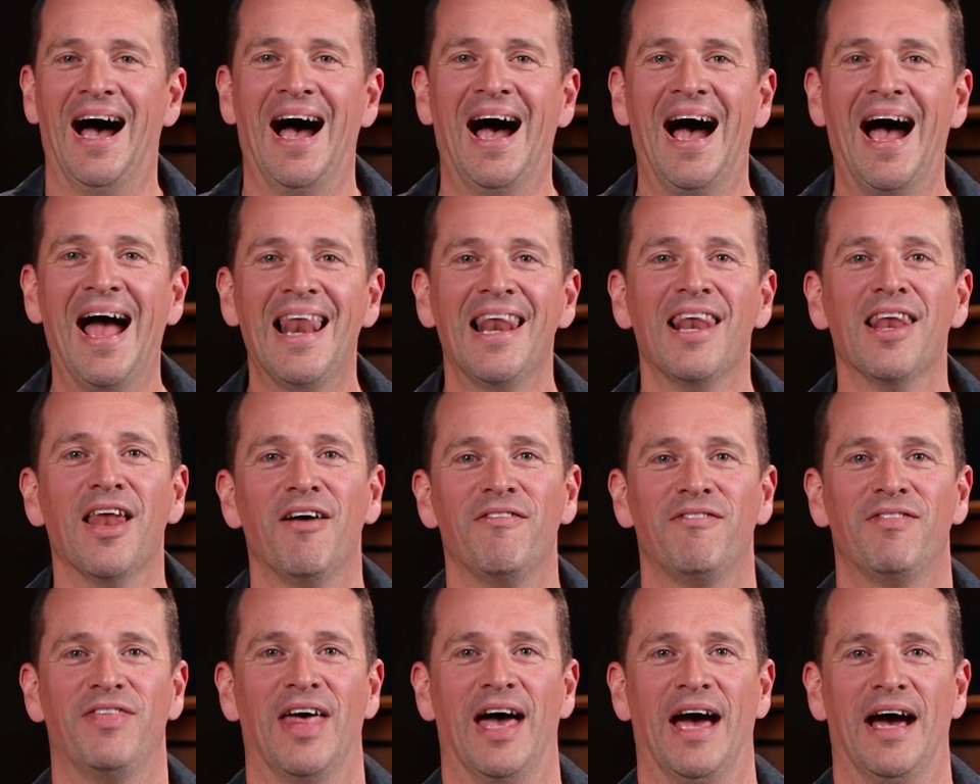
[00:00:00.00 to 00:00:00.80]
I
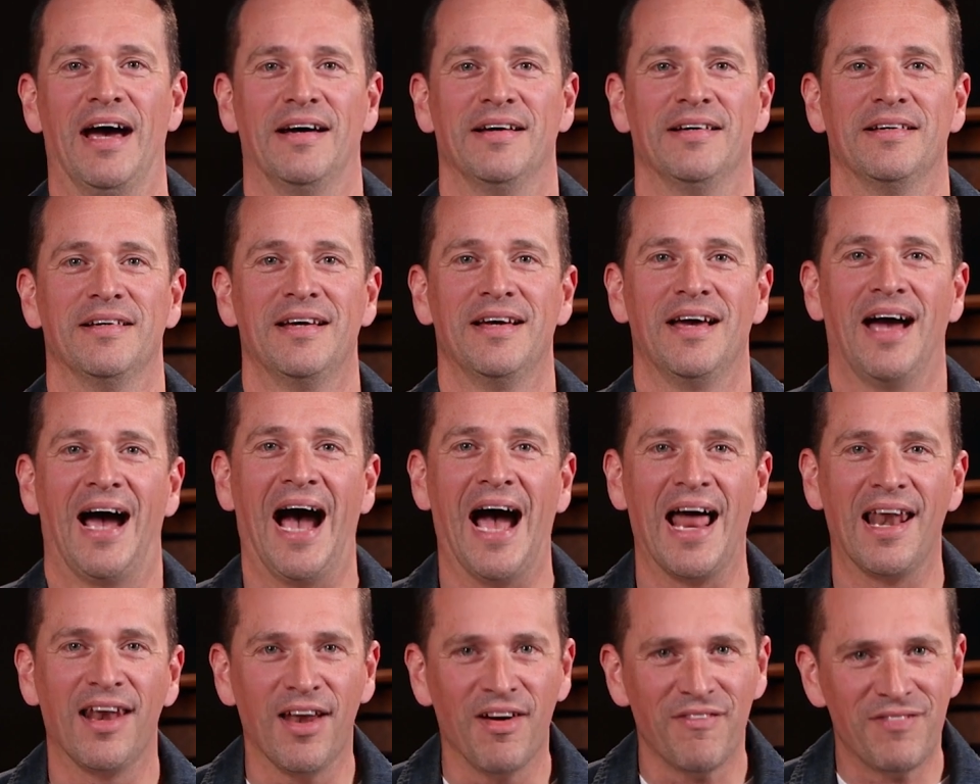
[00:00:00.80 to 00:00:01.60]
love that.
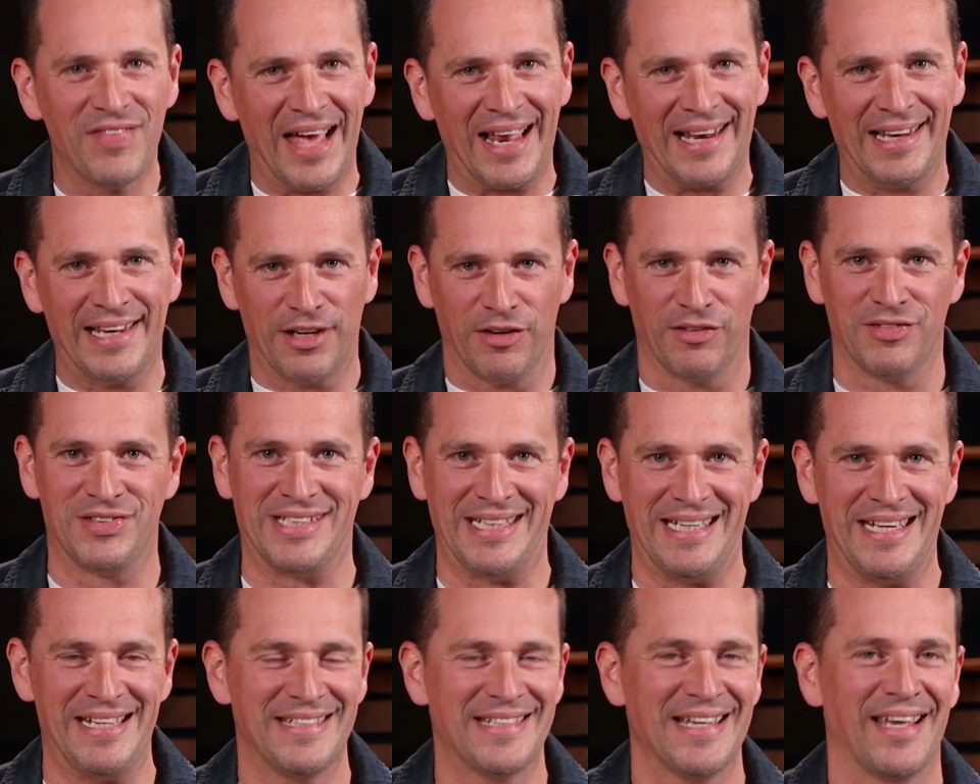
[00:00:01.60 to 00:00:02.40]
I love that little
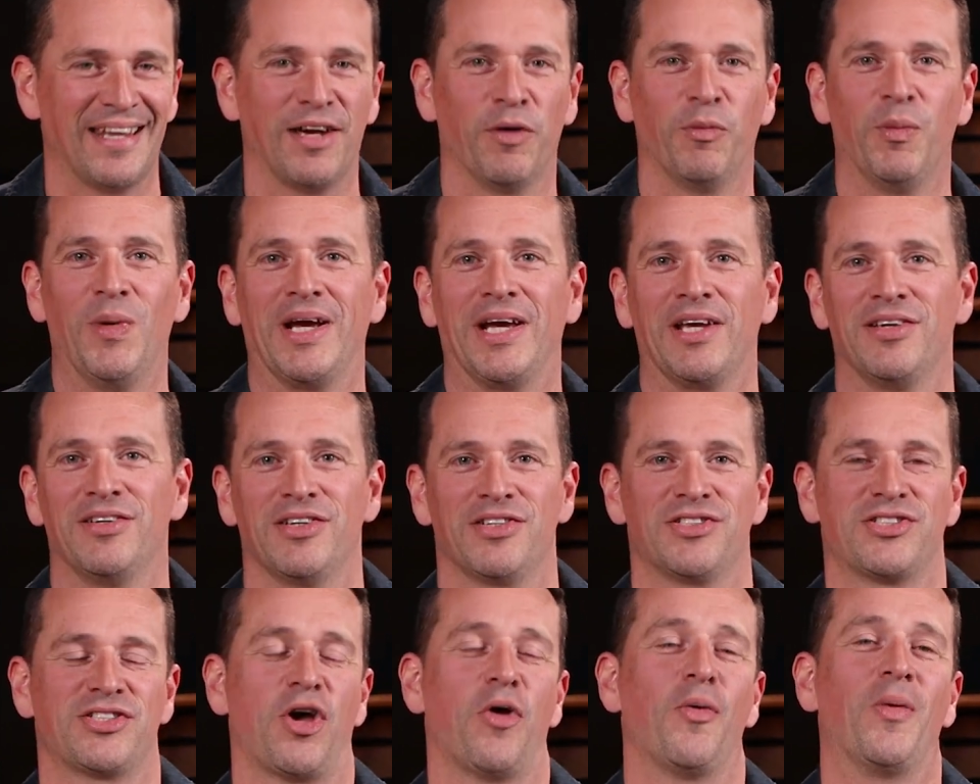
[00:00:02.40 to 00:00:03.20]
detail that we can
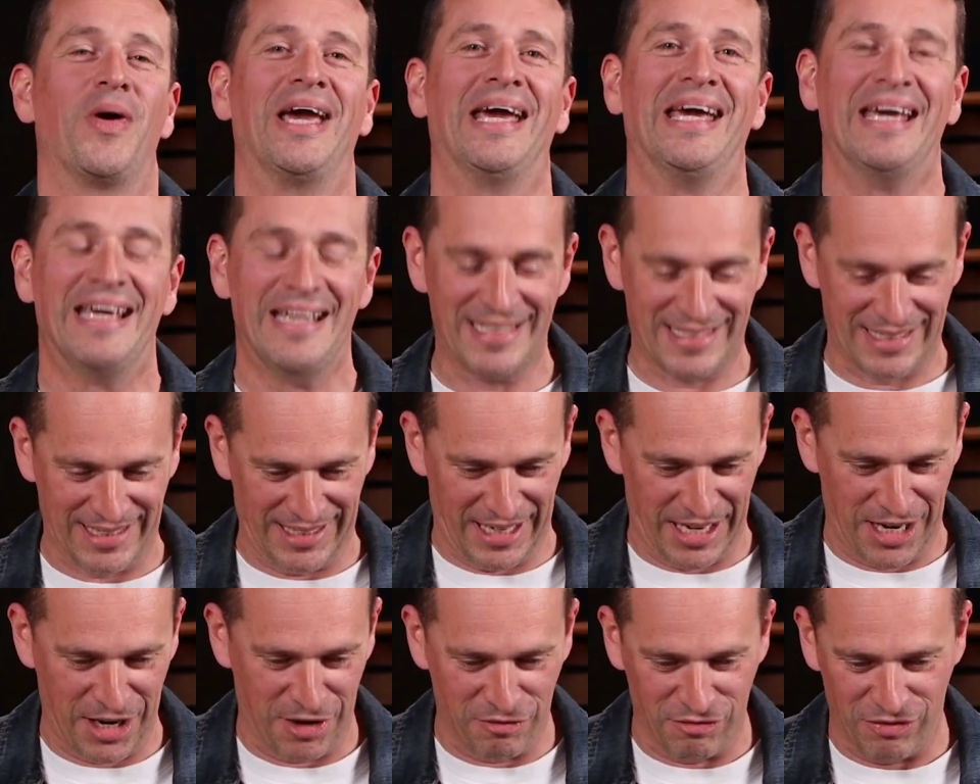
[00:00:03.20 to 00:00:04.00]
just so
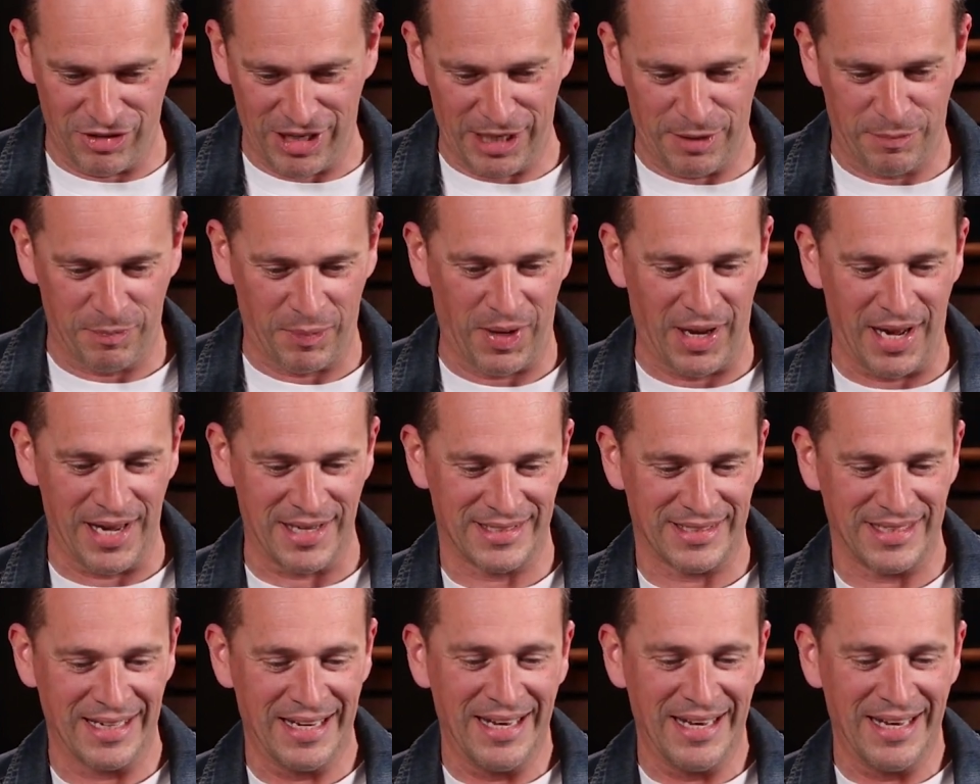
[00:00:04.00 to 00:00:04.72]
easily read past.